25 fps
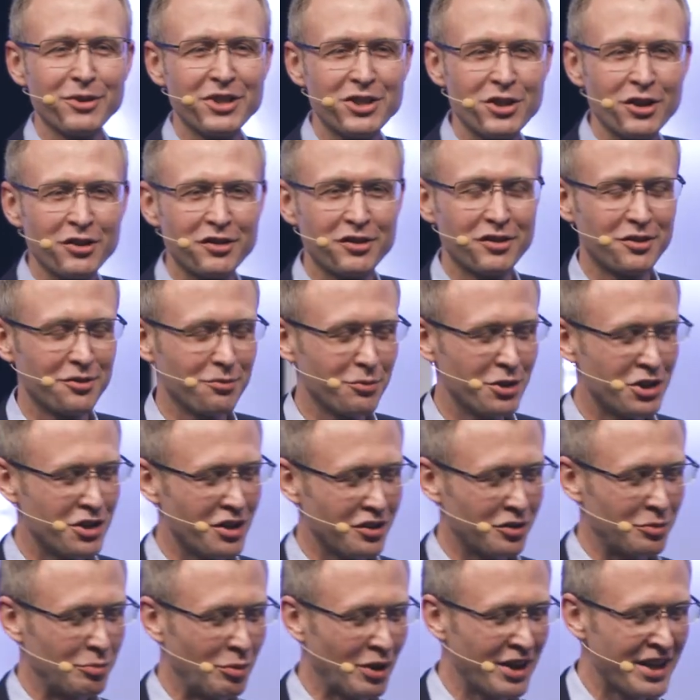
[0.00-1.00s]
we just we
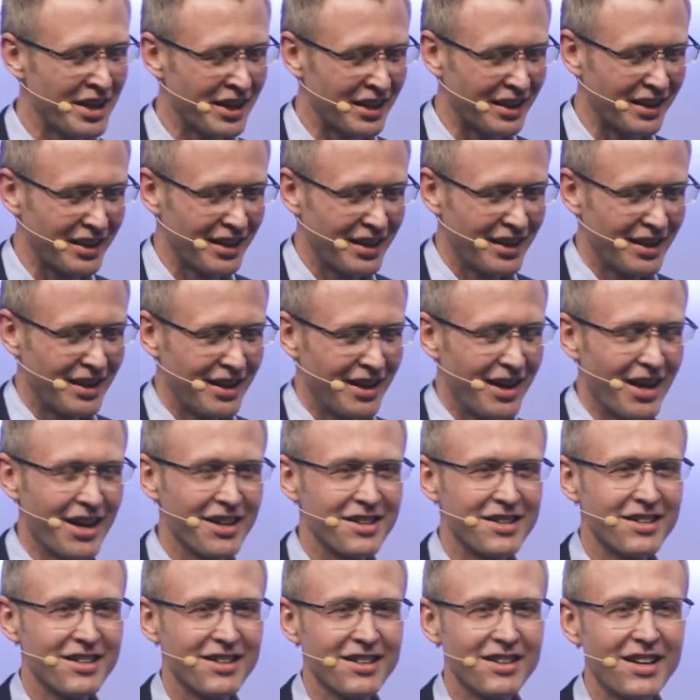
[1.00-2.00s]
just blink
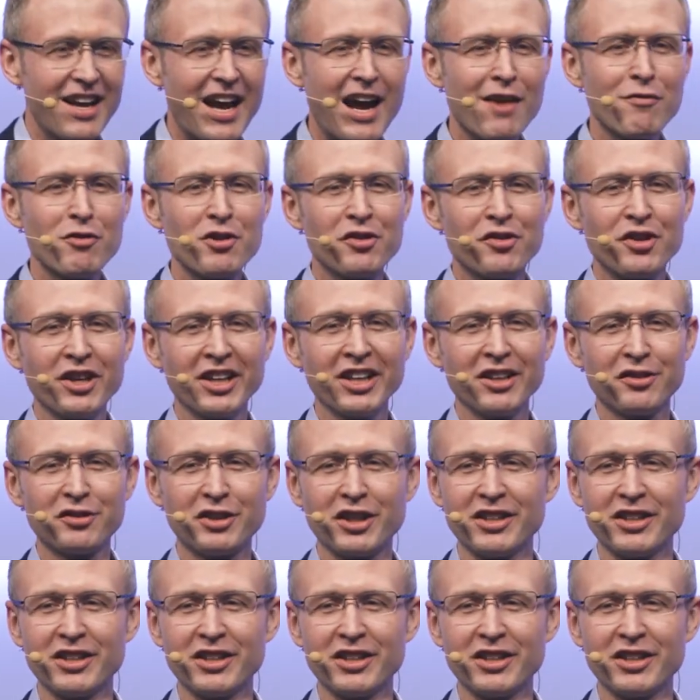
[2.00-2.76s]
and everything is